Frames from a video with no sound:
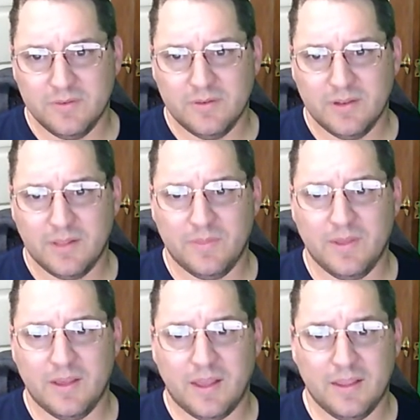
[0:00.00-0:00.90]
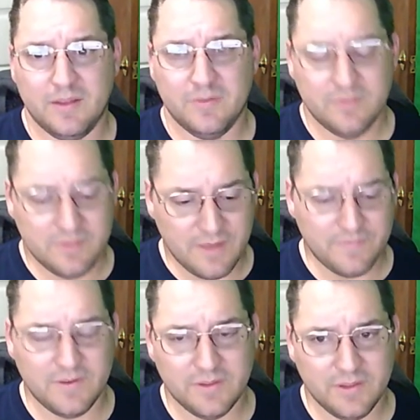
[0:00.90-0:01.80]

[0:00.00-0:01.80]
and I think I can definitely